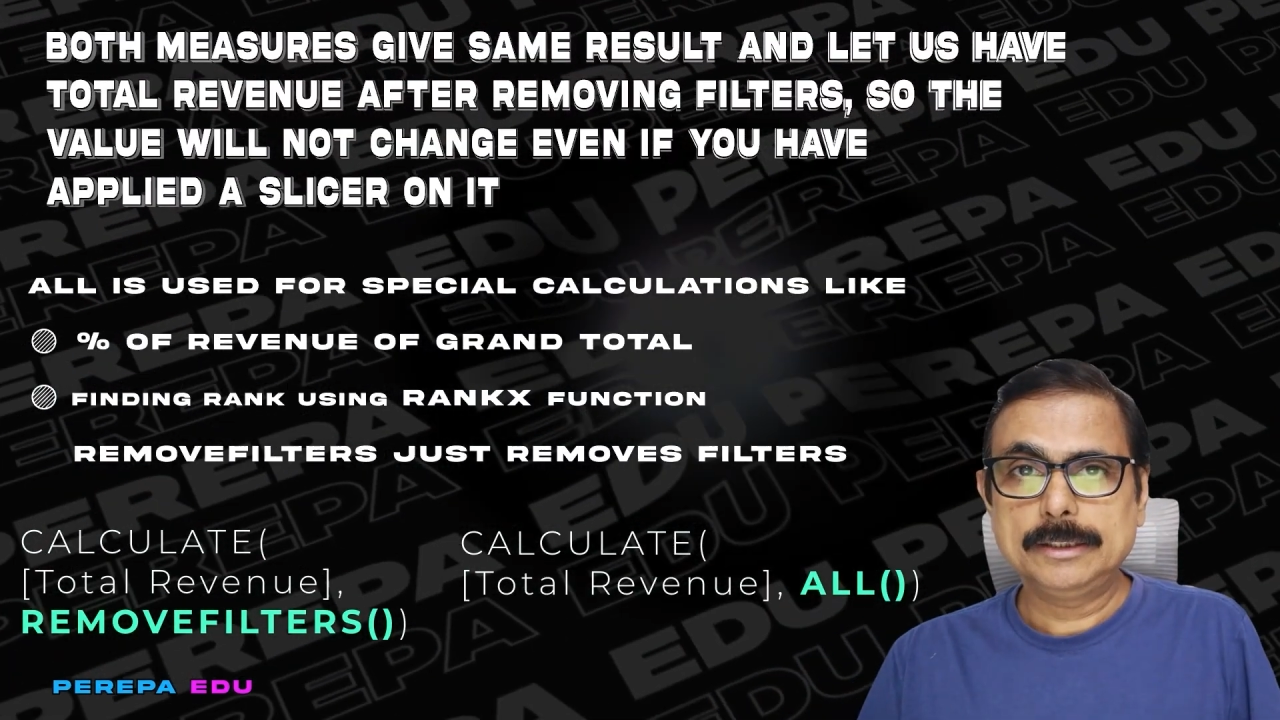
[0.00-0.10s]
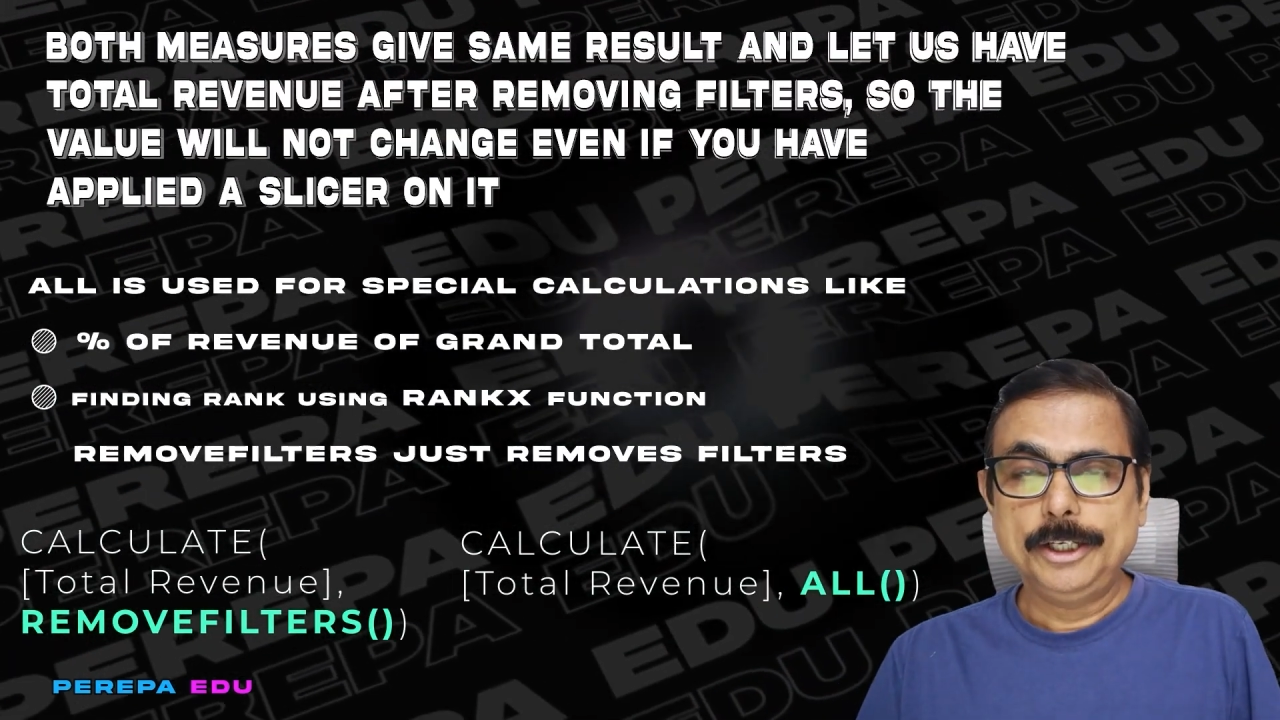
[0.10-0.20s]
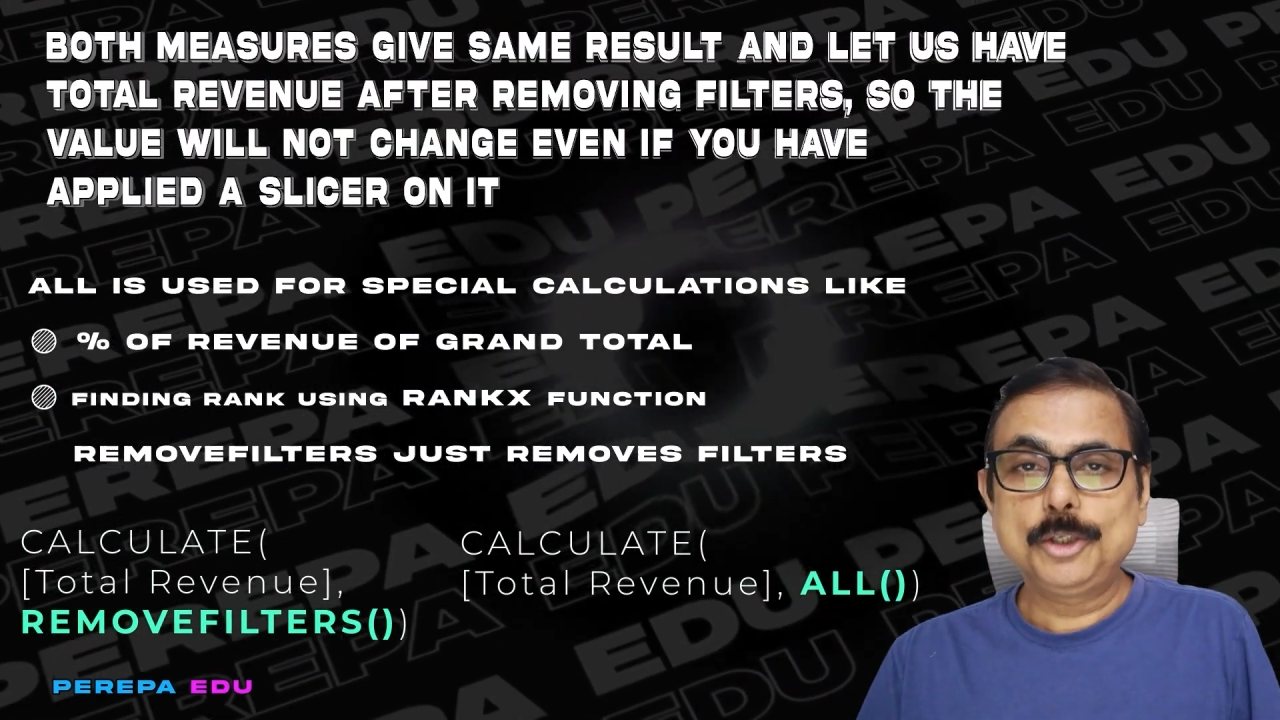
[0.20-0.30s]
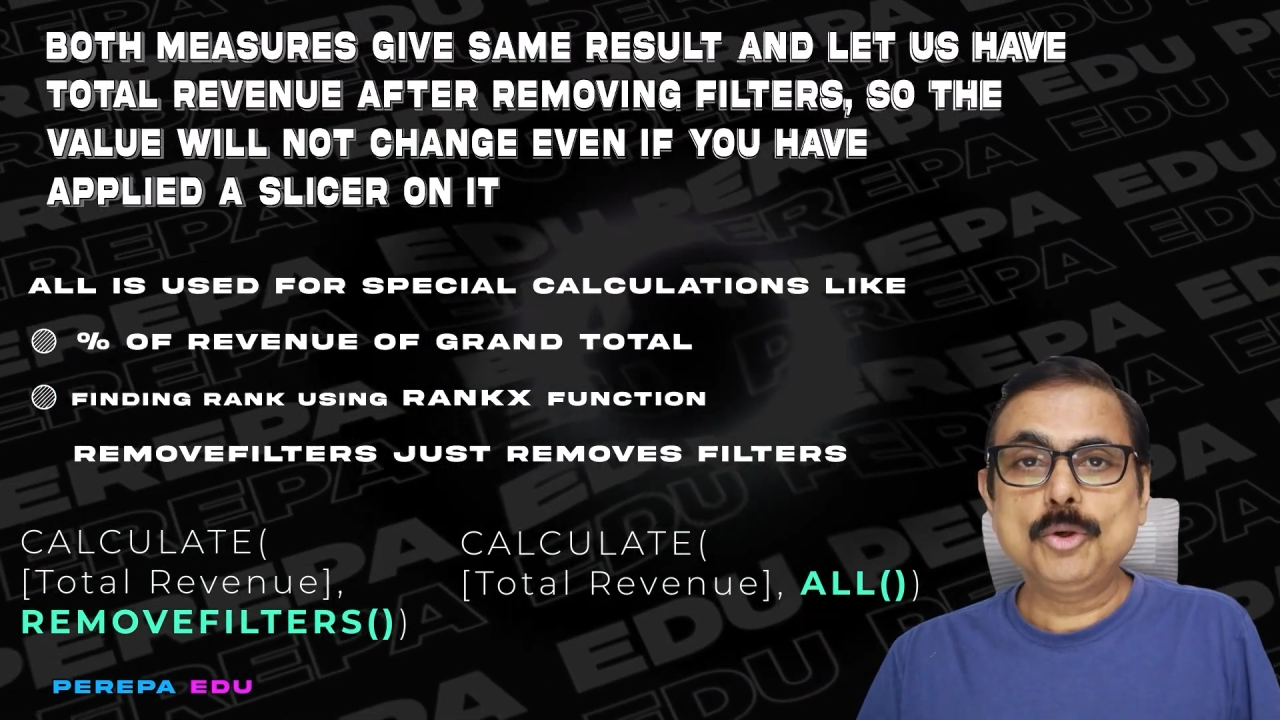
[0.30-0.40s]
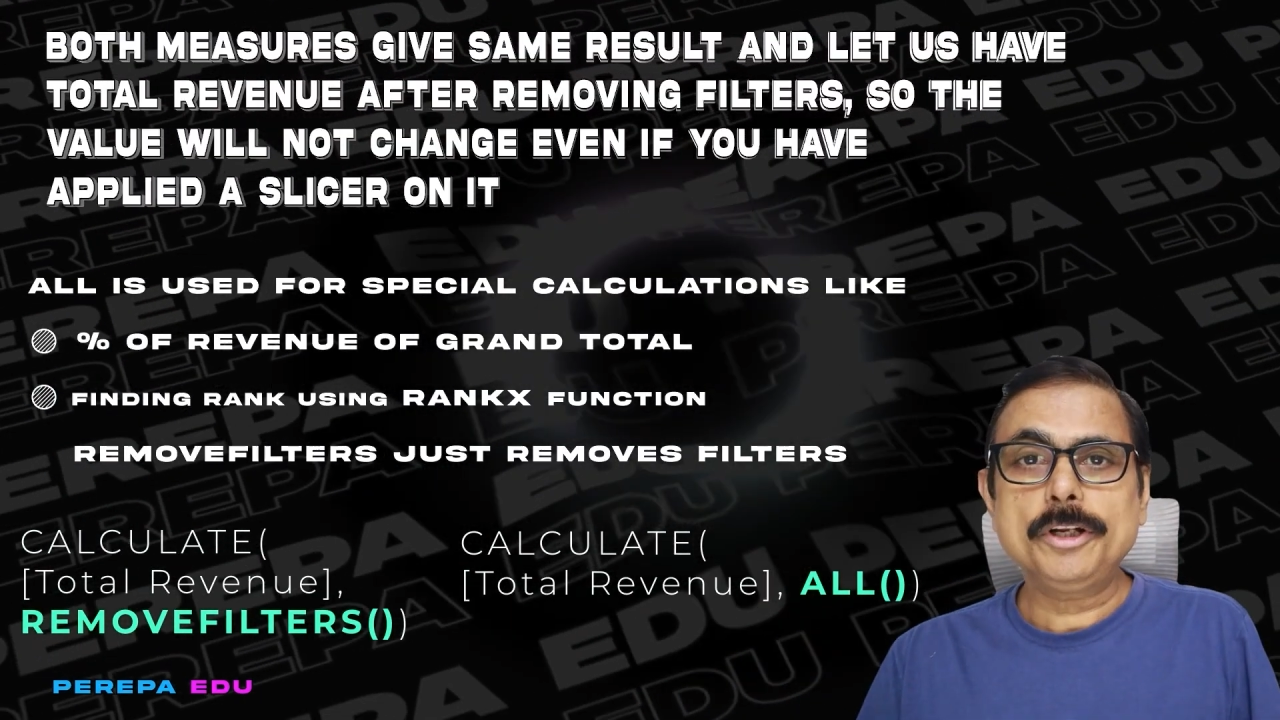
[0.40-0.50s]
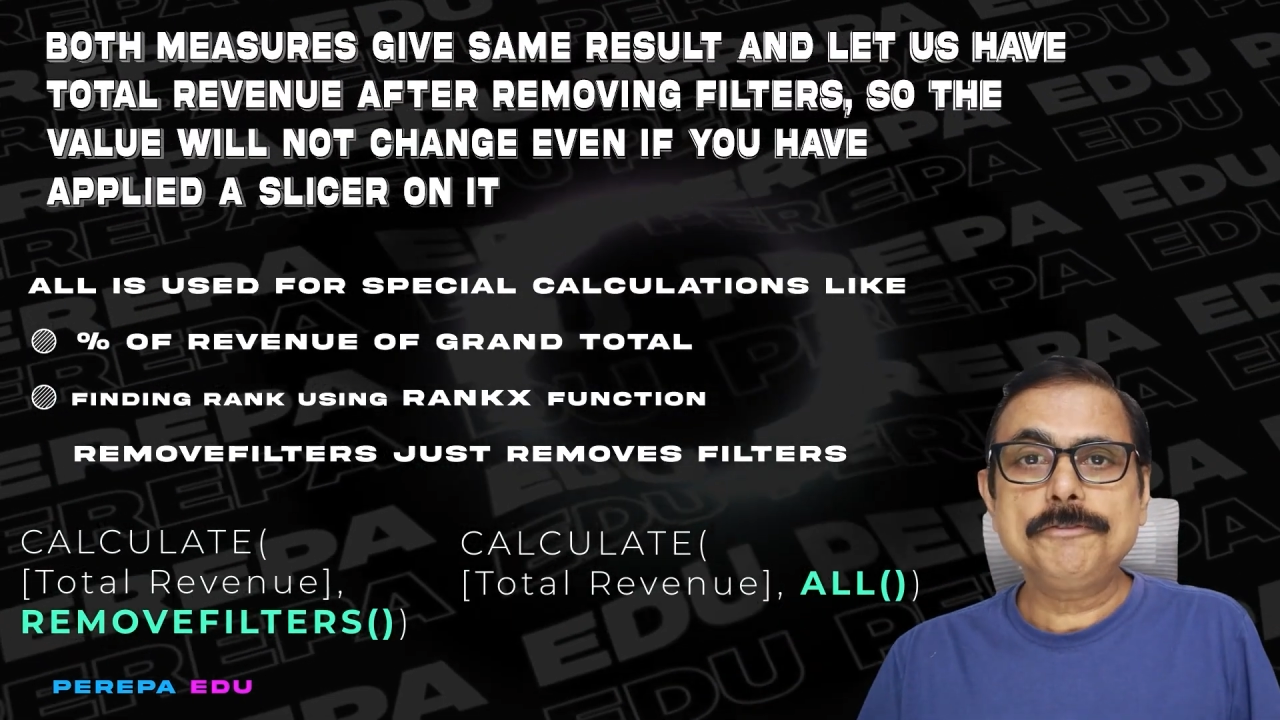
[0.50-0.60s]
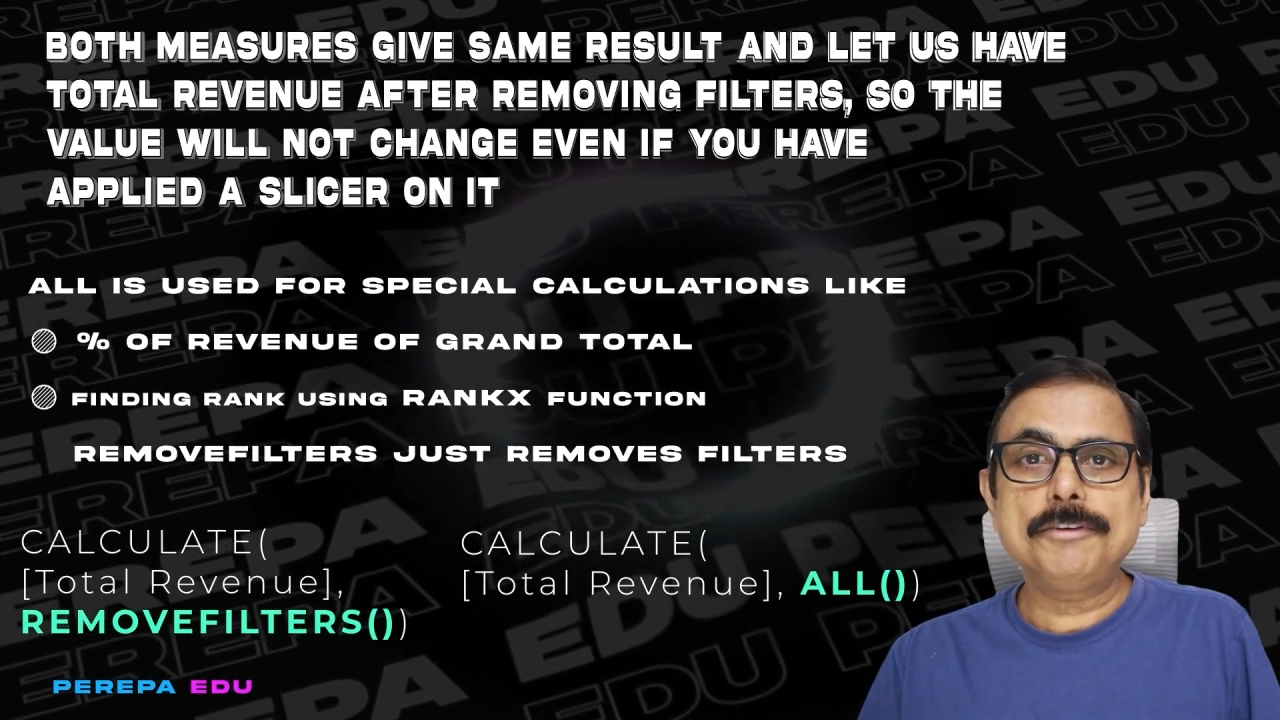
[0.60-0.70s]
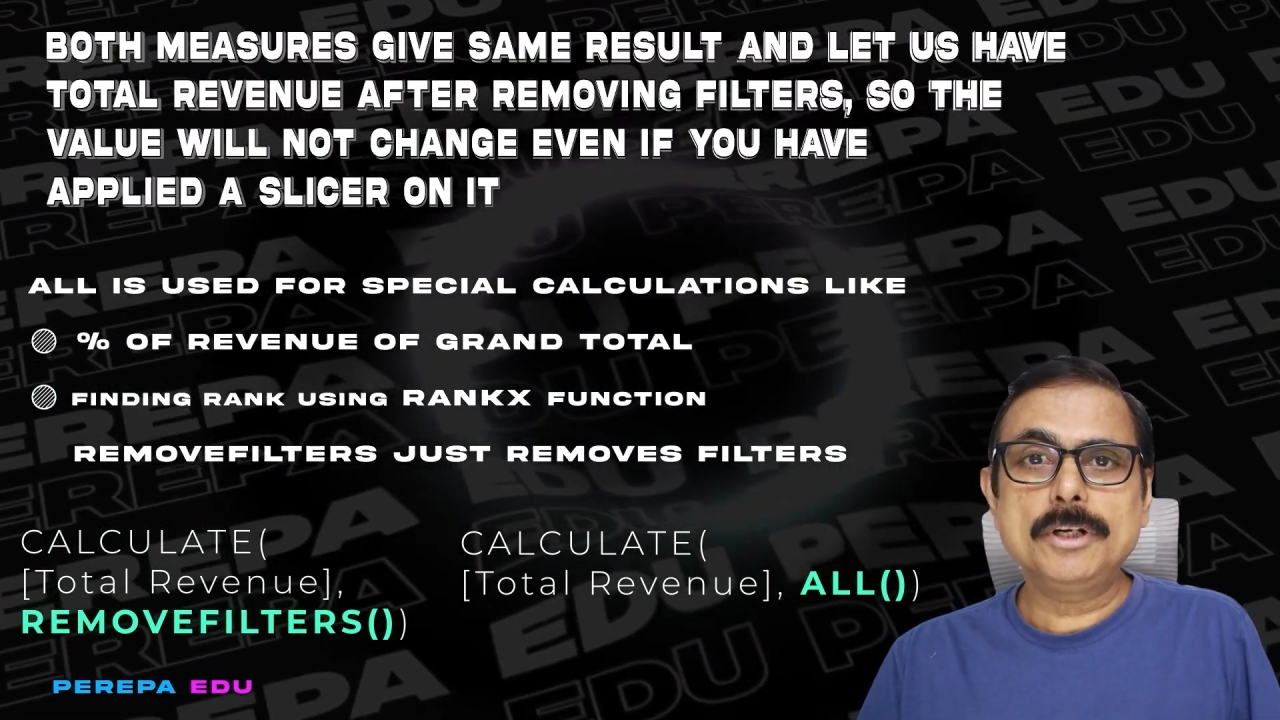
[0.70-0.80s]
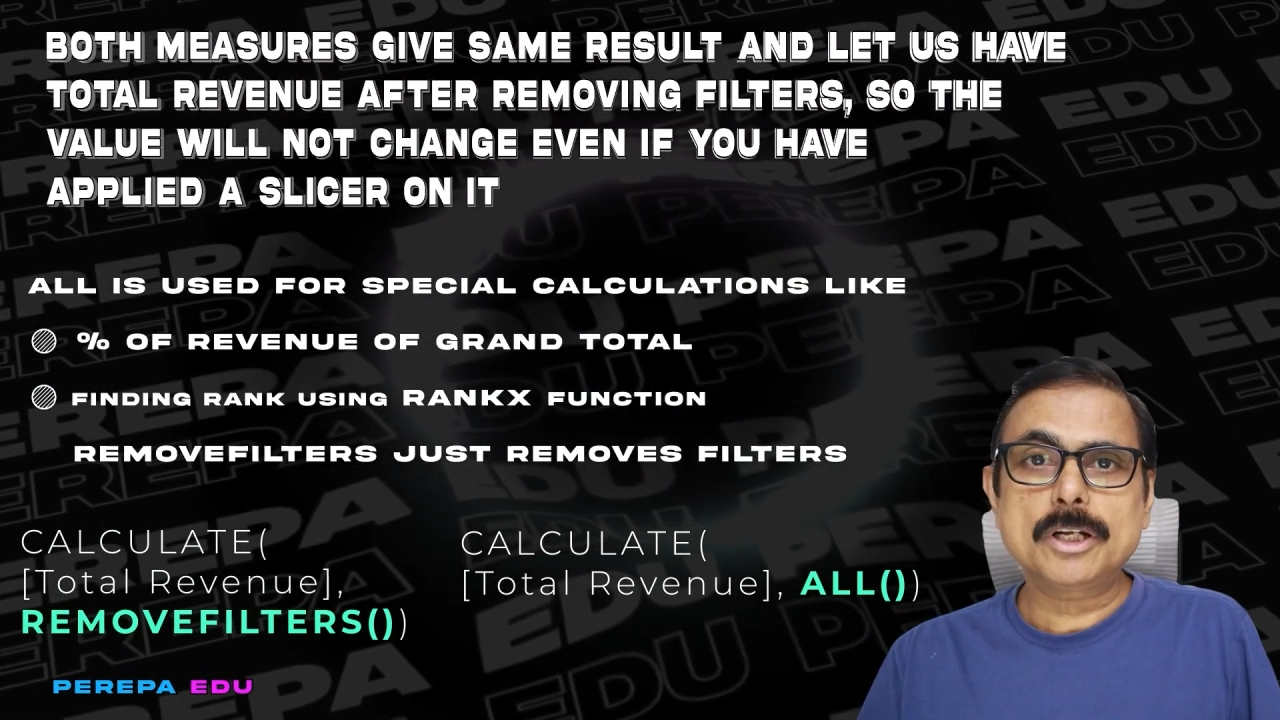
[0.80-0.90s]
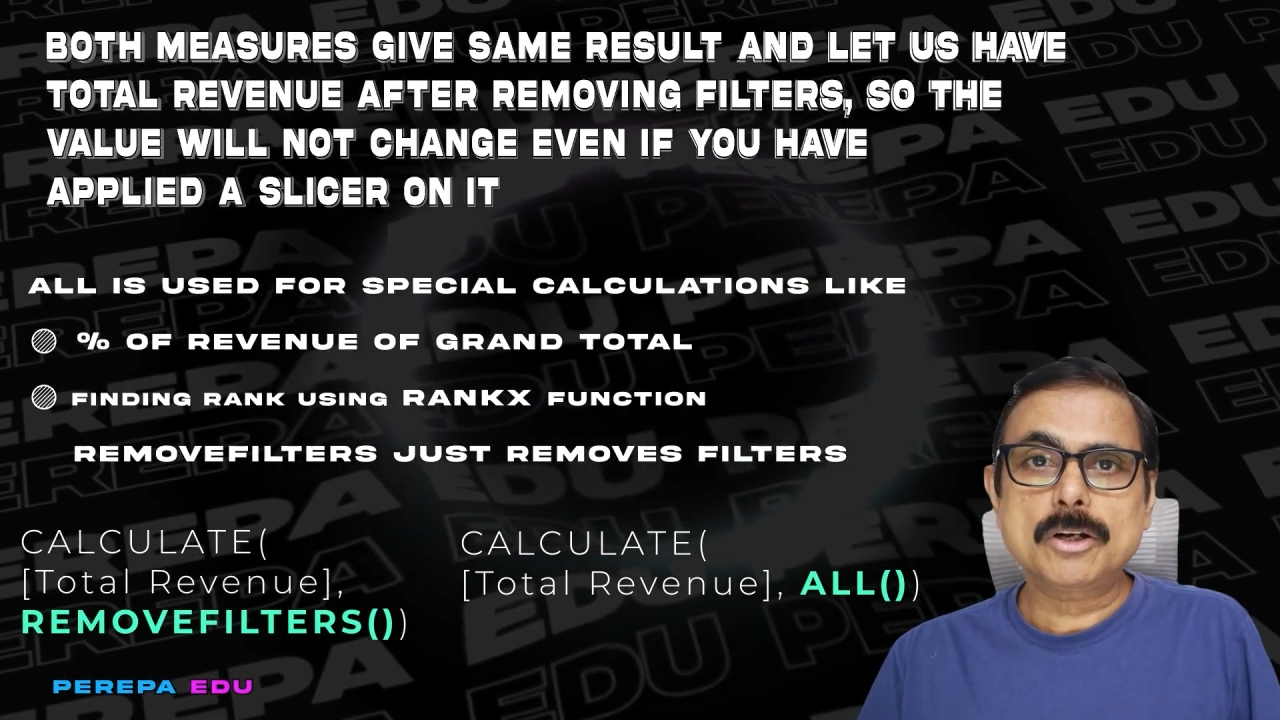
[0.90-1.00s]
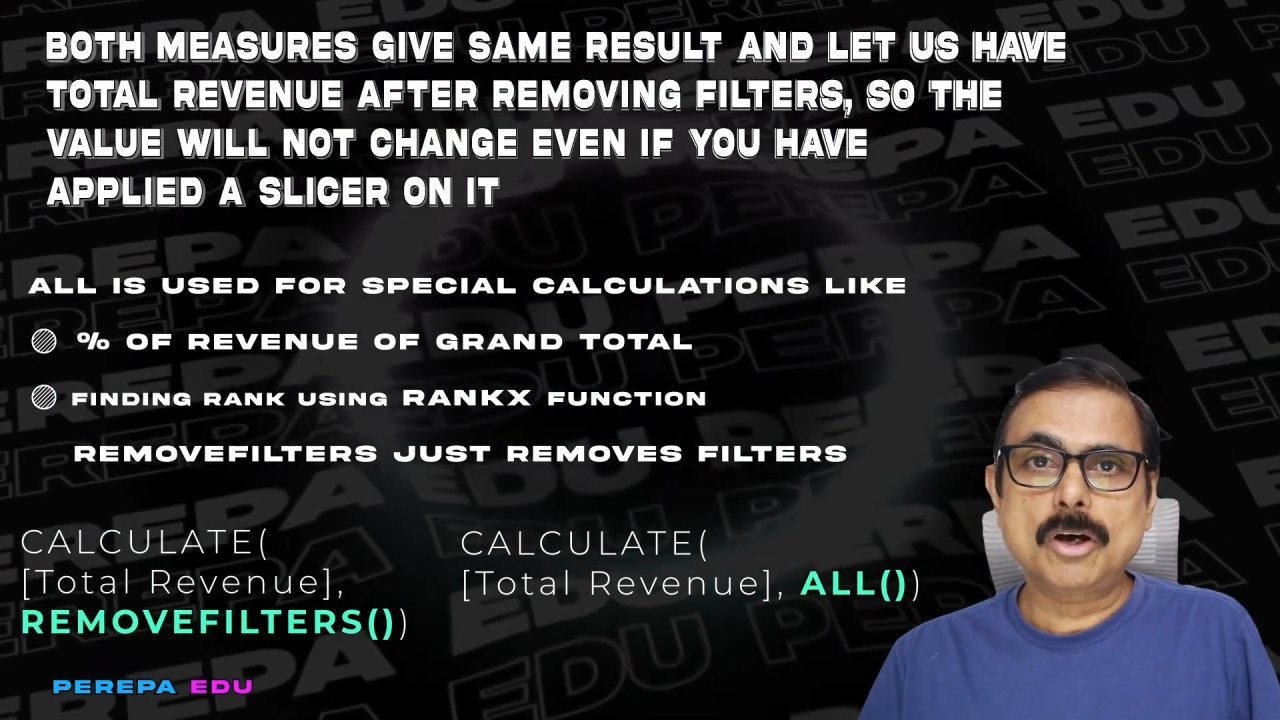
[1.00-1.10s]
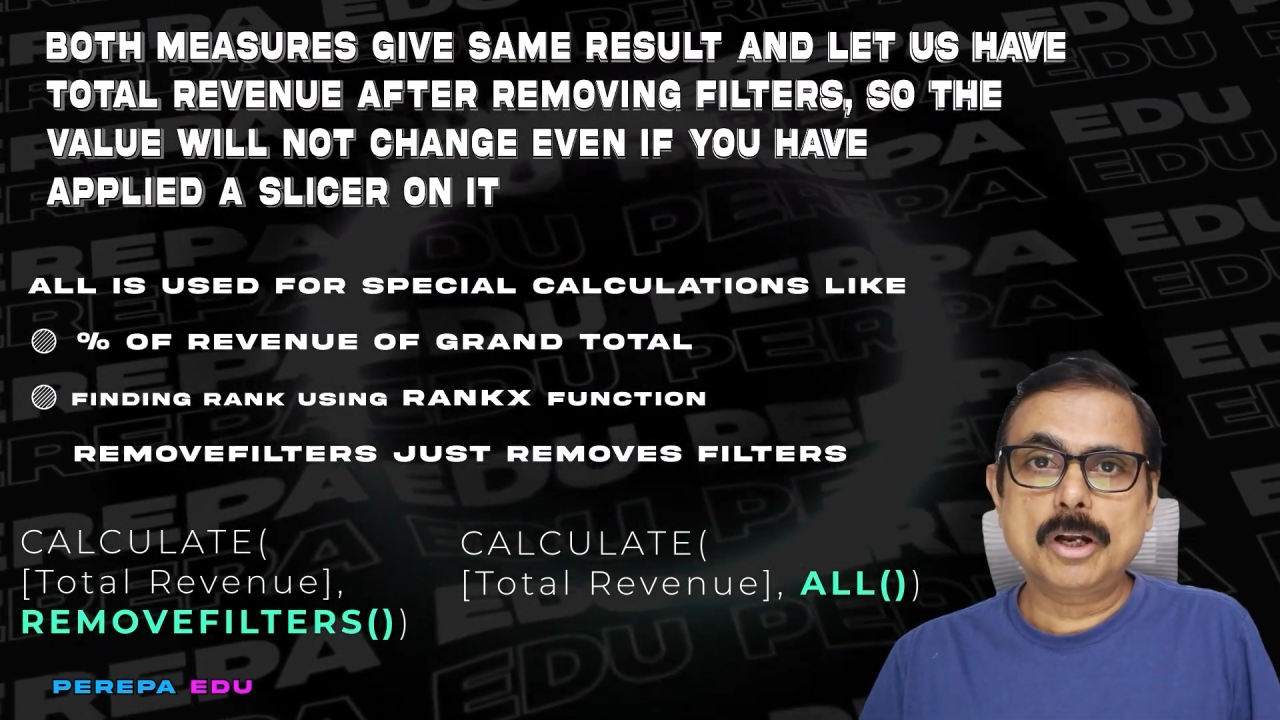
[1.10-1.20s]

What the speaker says: ignoring filter